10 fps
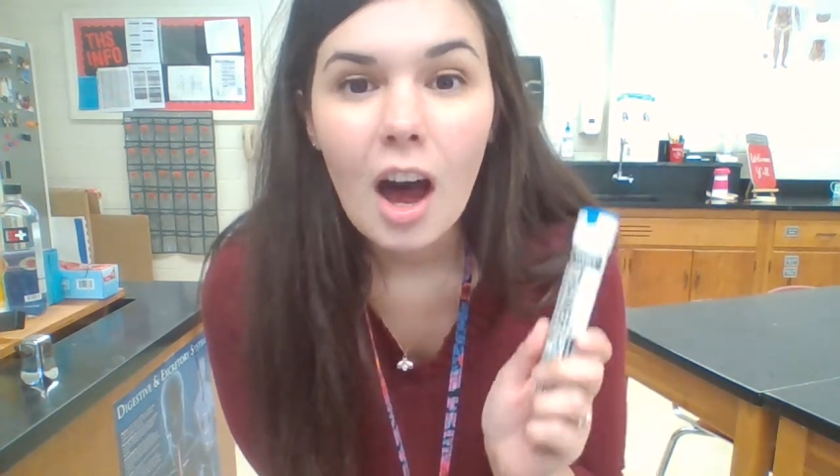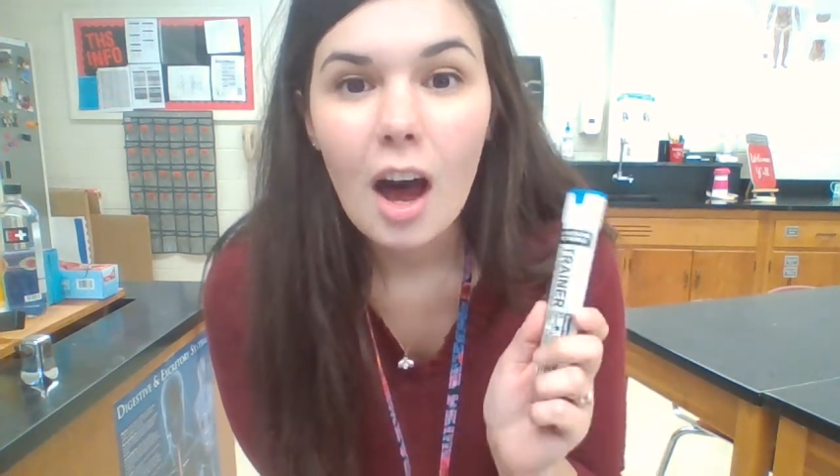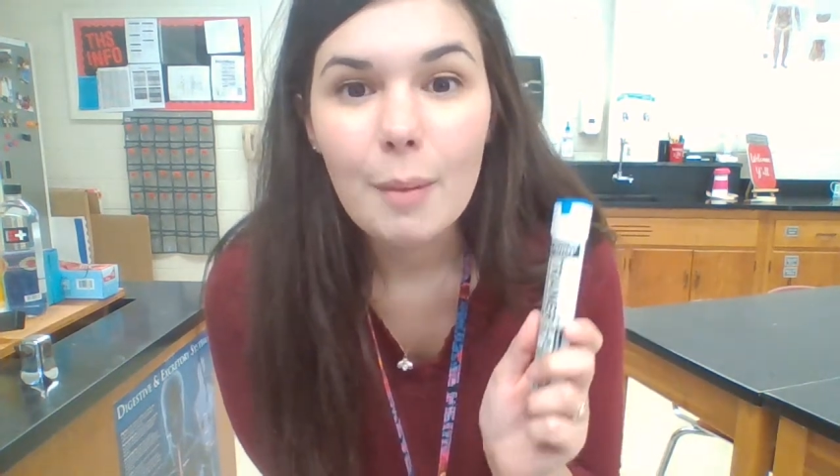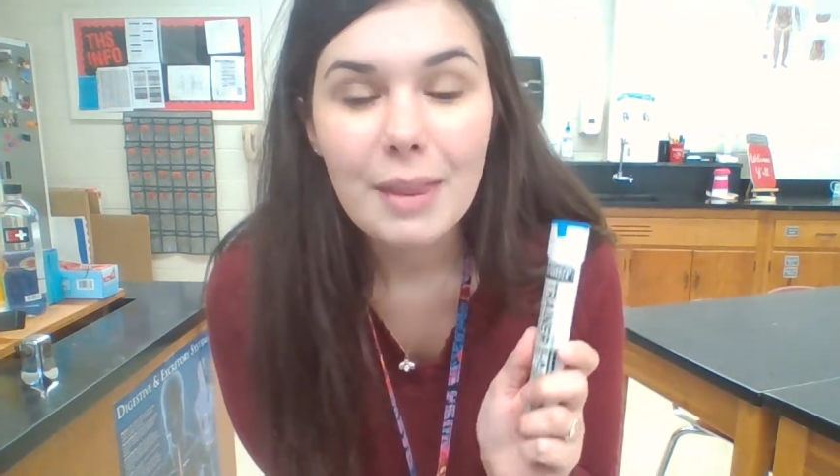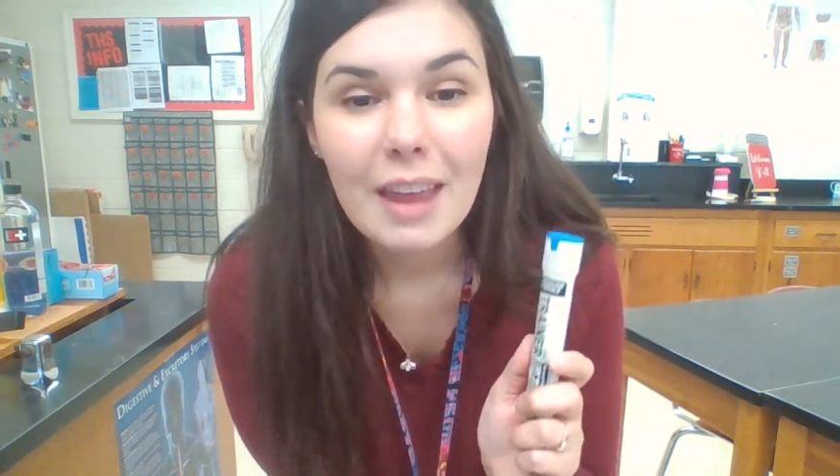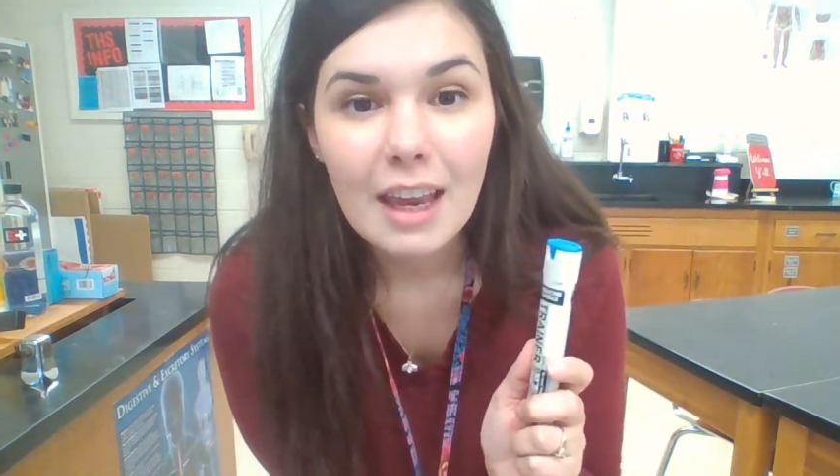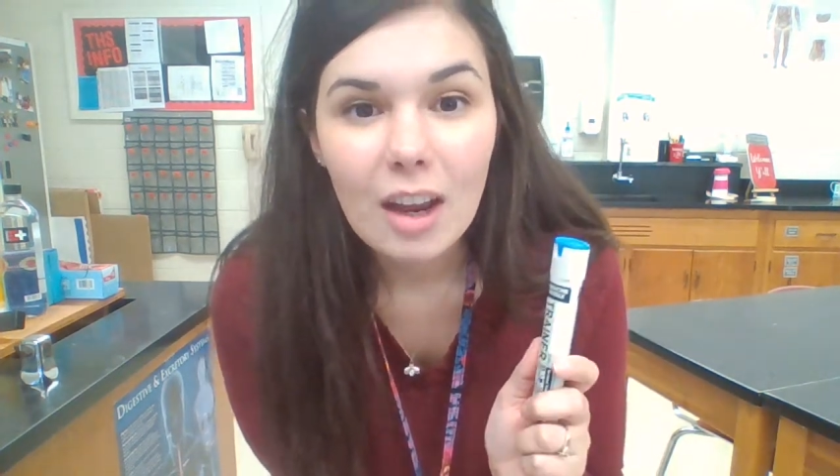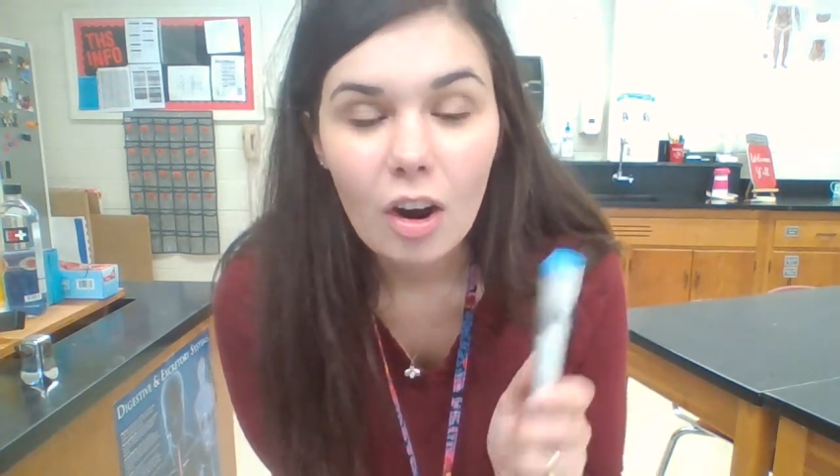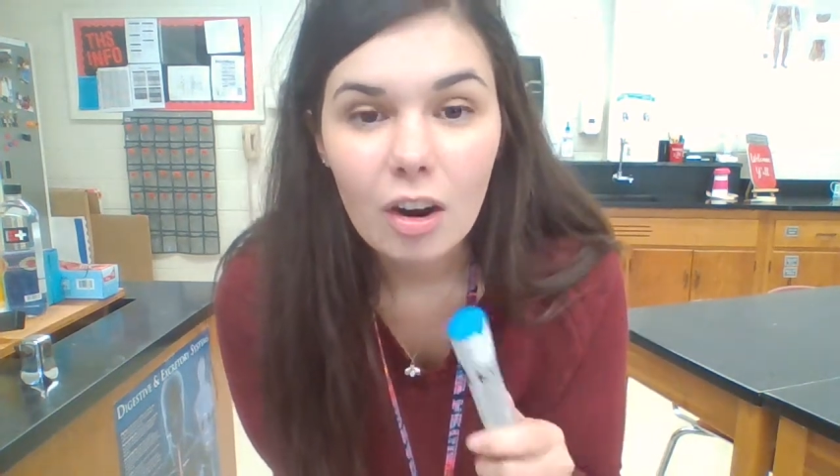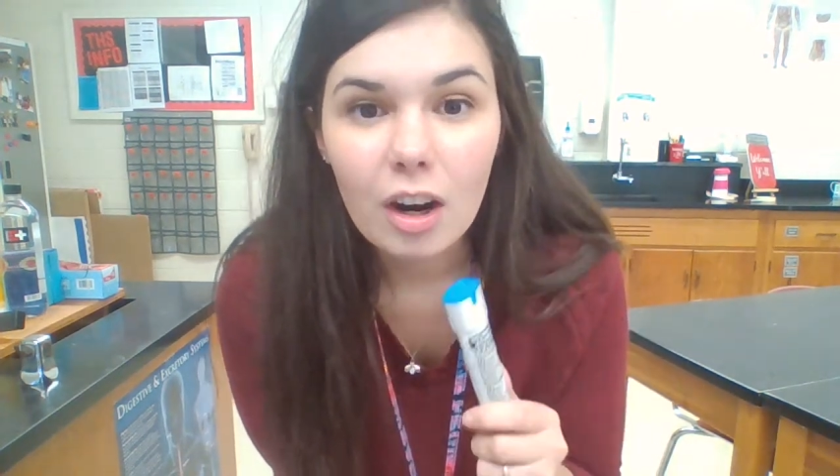and
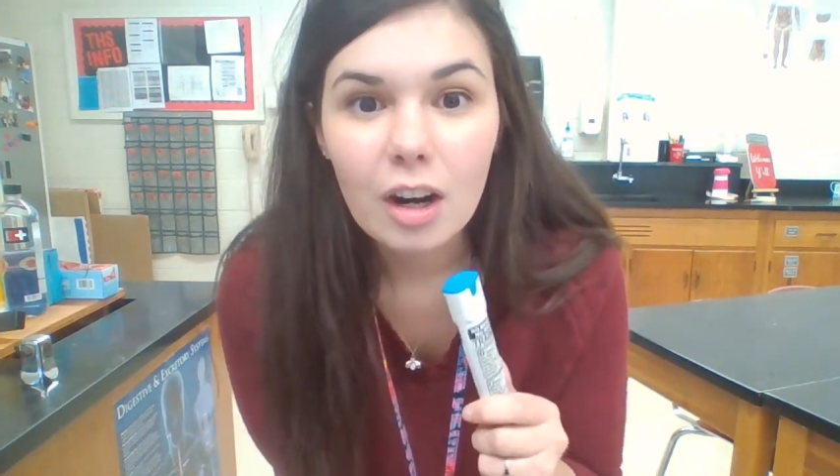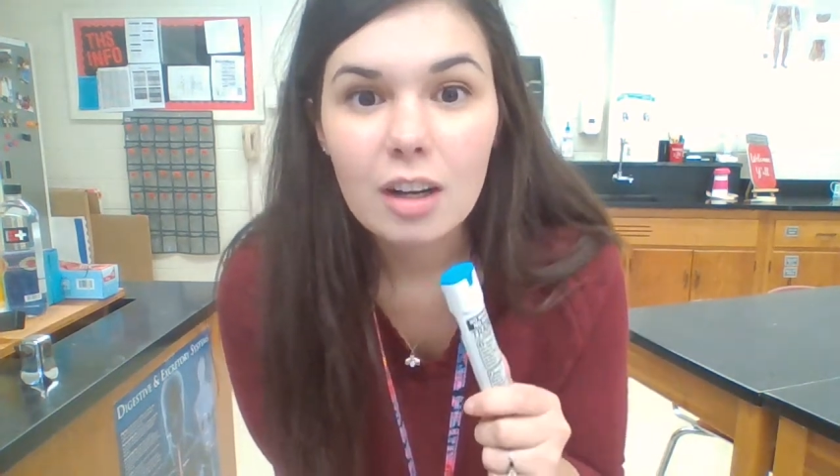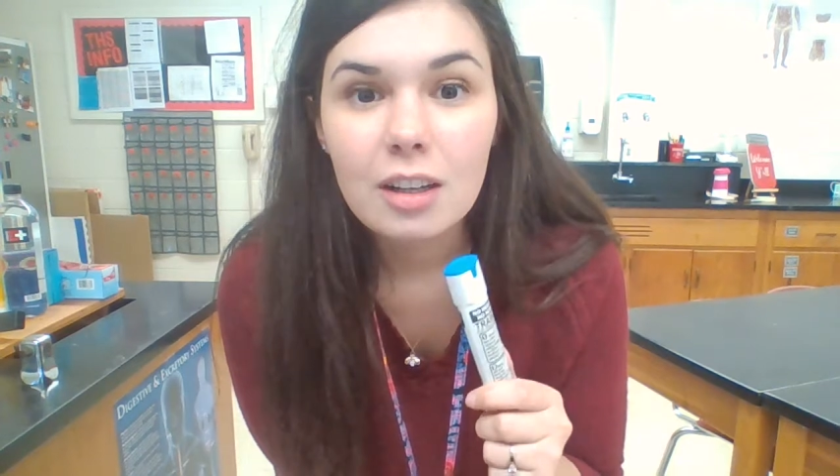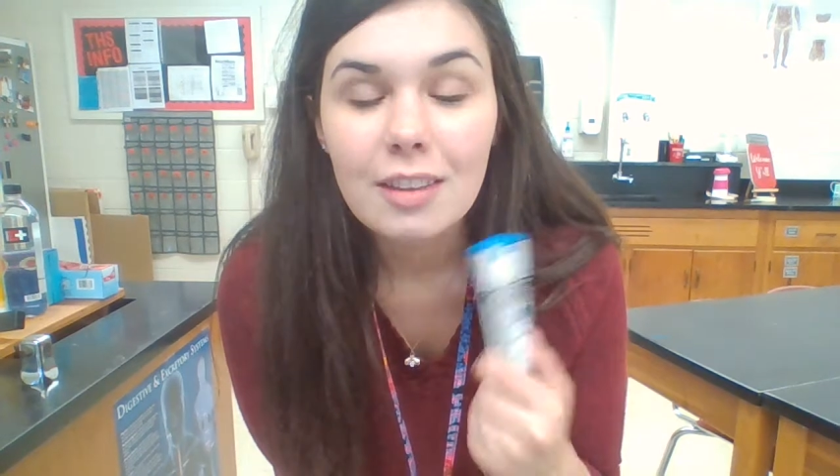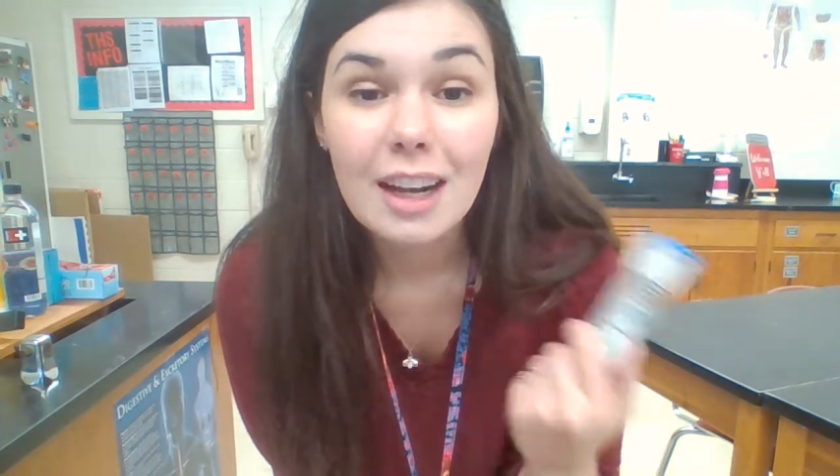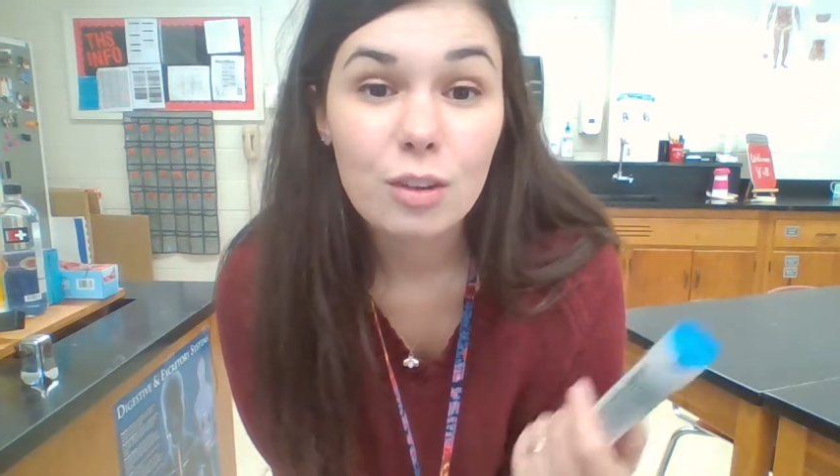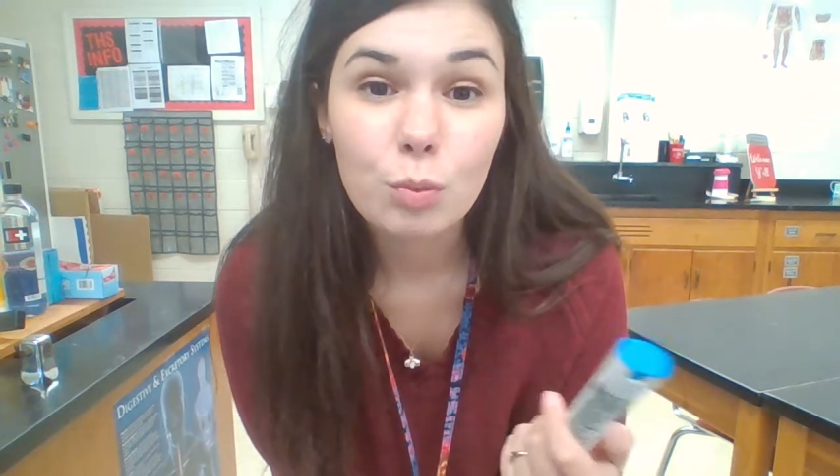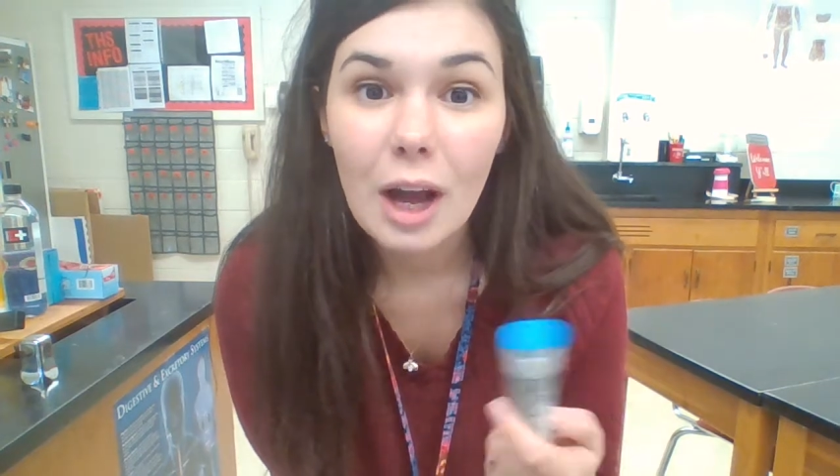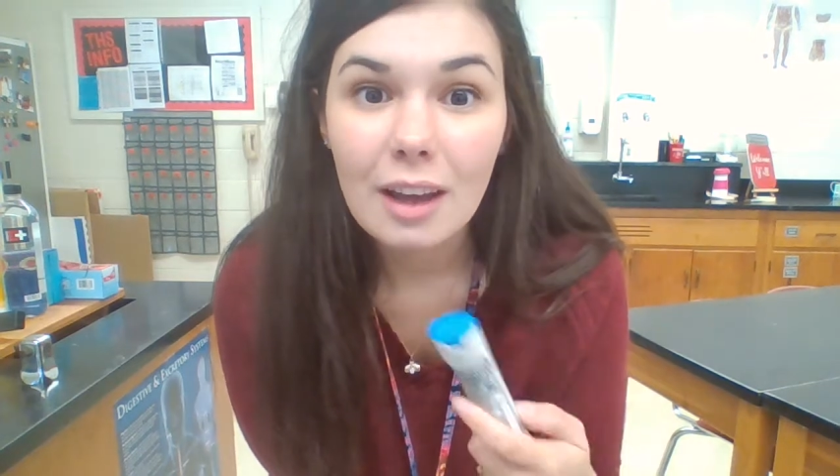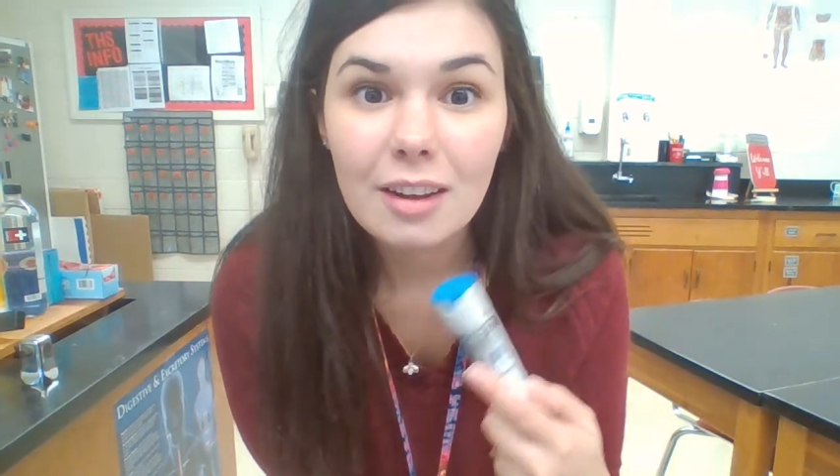that is
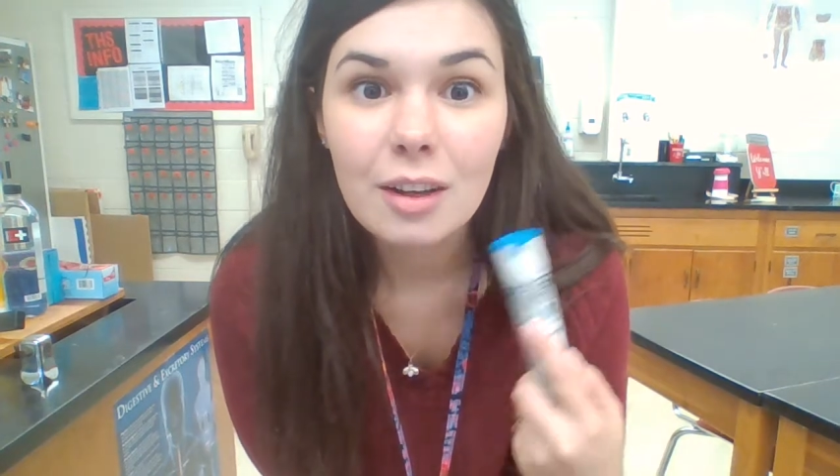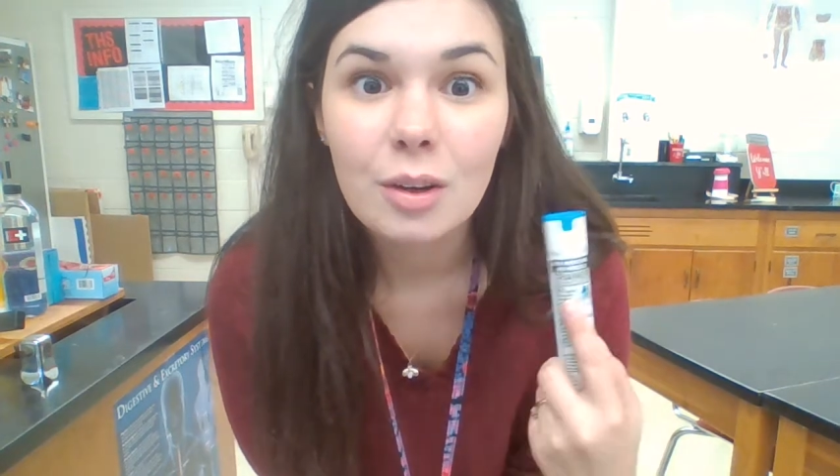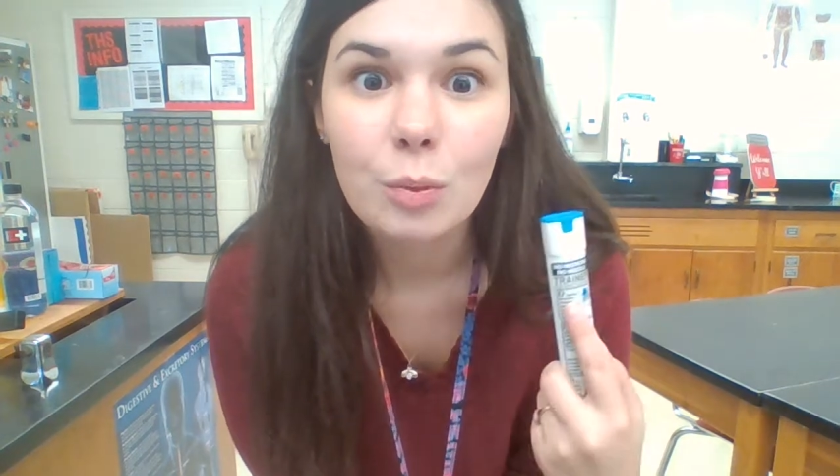why